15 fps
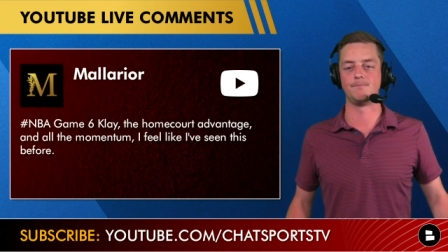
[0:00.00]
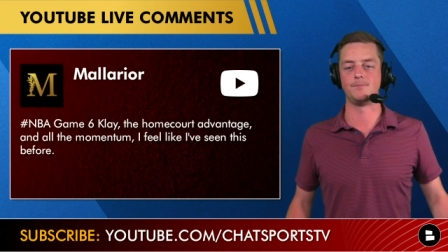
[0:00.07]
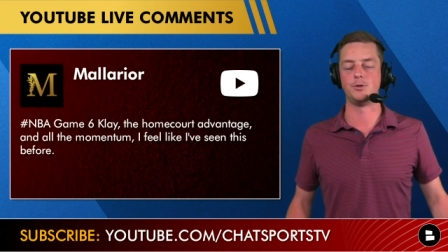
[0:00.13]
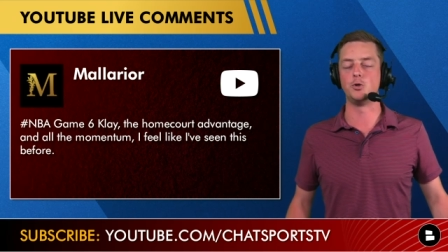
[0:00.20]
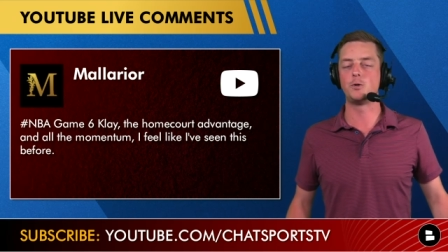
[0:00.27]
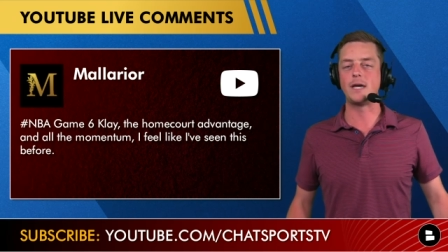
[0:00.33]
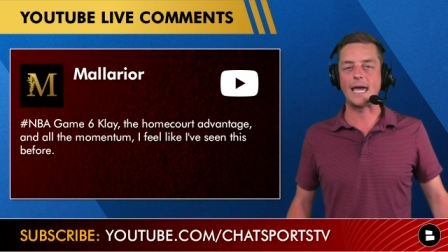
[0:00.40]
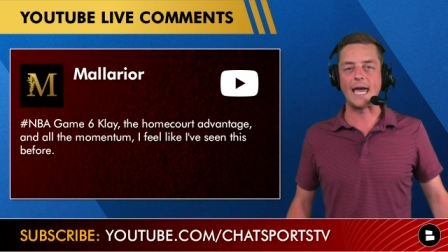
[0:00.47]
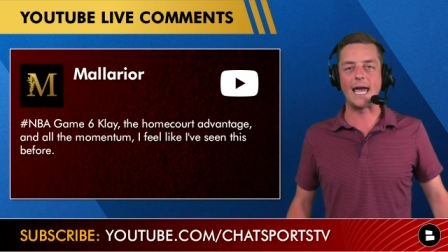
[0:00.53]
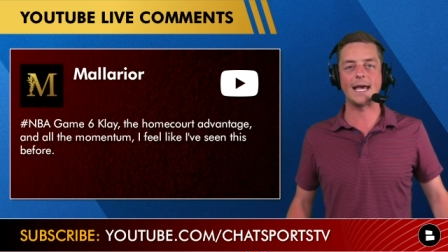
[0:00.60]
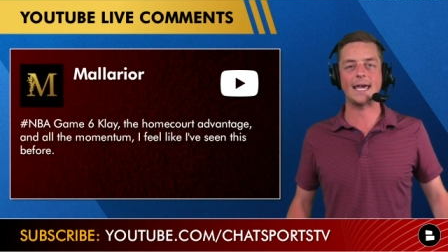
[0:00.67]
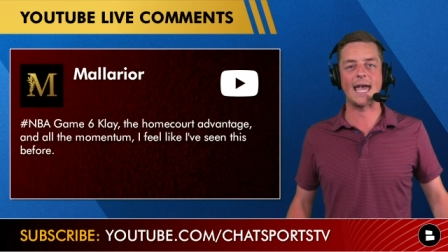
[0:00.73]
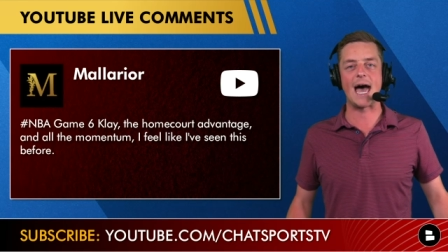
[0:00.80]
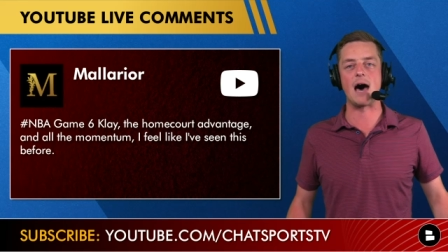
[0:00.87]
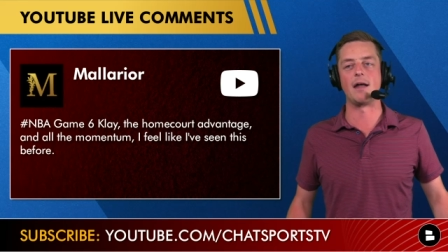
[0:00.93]
you
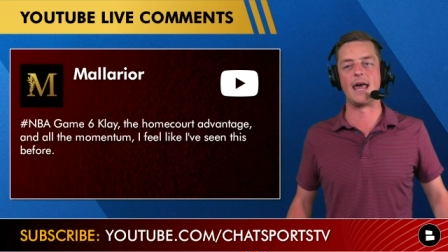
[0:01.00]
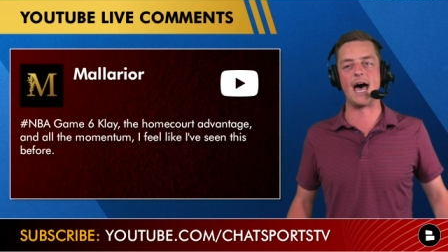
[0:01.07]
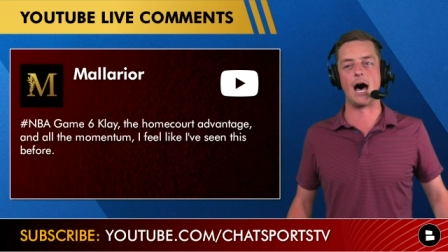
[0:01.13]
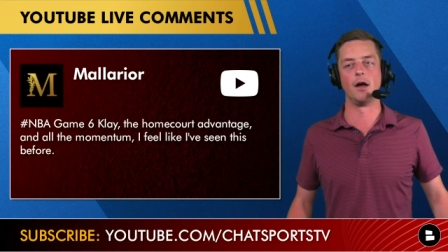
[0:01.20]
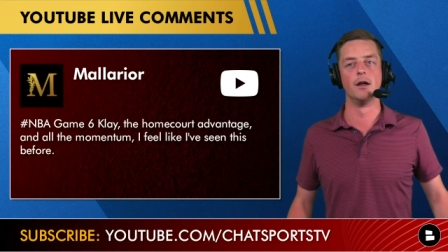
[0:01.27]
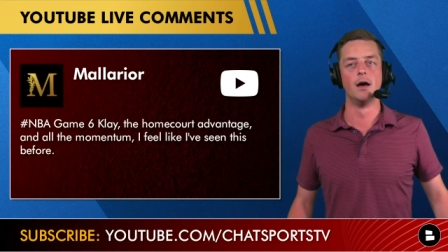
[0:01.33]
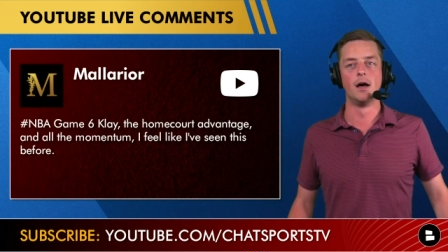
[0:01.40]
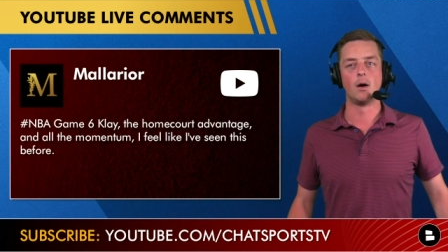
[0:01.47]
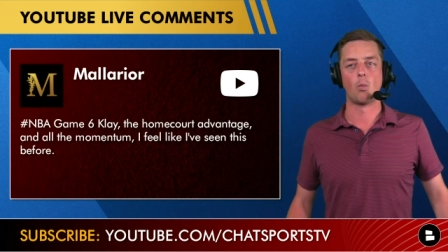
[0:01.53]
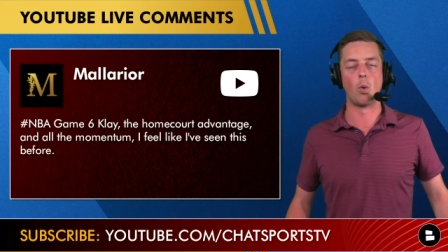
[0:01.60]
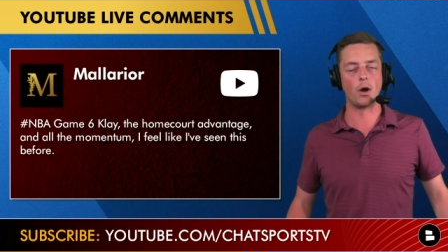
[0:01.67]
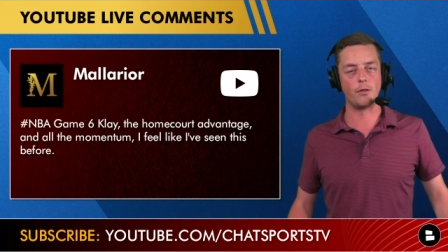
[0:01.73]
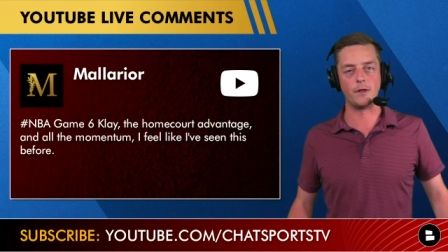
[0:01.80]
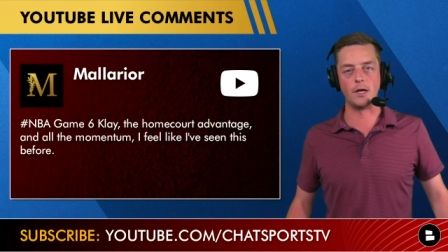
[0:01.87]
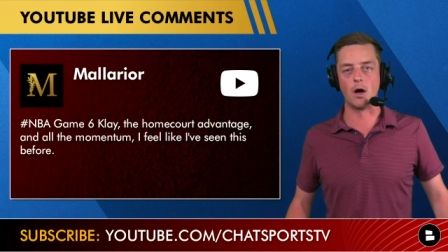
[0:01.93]
can't count out
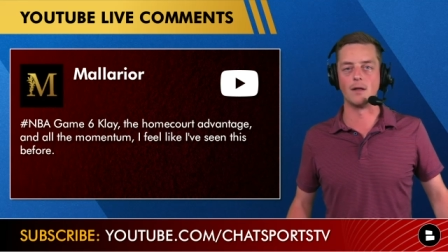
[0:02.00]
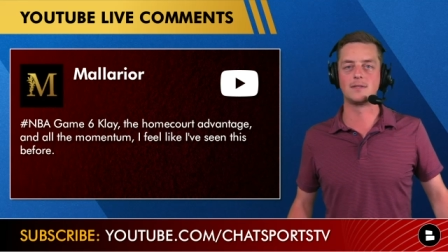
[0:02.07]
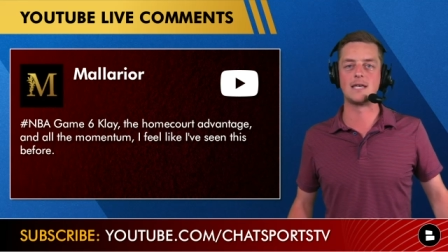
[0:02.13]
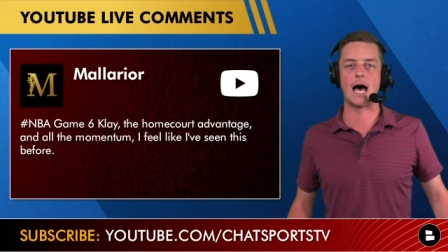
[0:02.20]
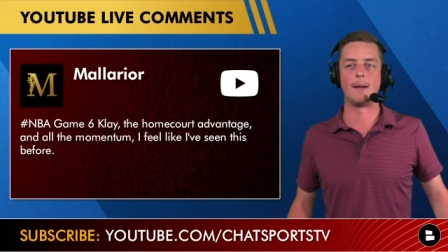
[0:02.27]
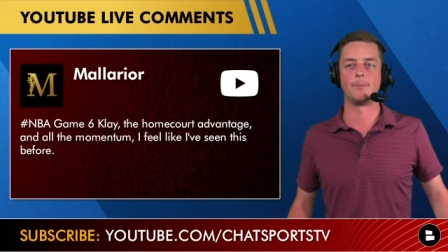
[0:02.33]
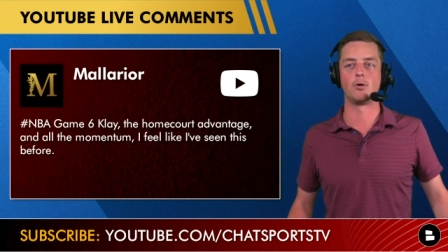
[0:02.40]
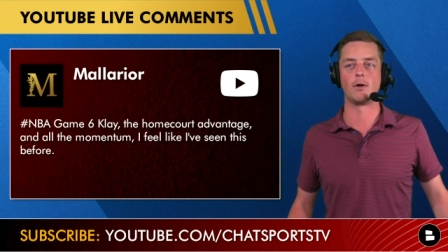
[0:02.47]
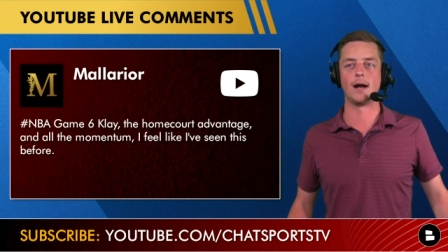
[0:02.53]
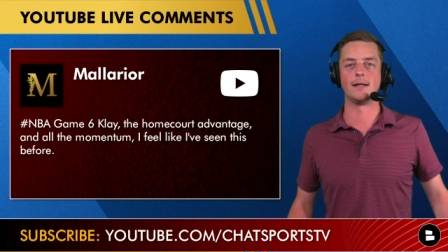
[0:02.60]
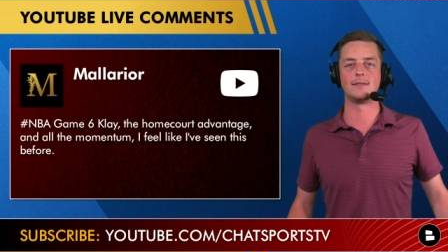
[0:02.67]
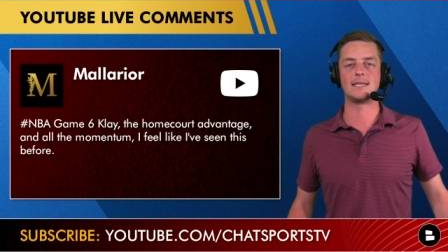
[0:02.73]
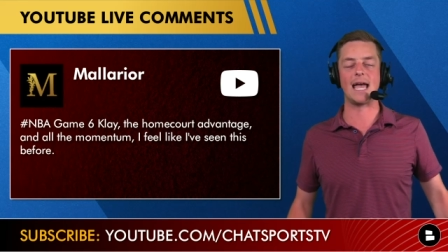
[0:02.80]
one of the all time greats.